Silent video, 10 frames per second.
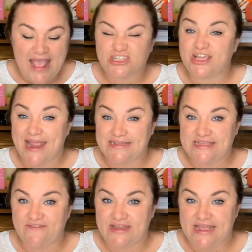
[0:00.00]
It took
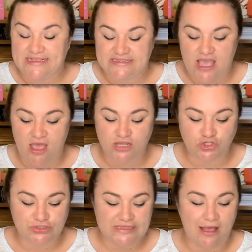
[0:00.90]
87 days
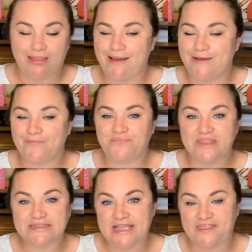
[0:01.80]
to sell. Um,
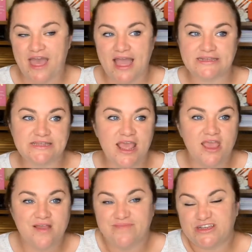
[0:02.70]
things like that,
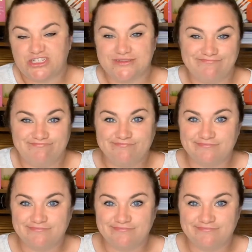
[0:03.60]
they just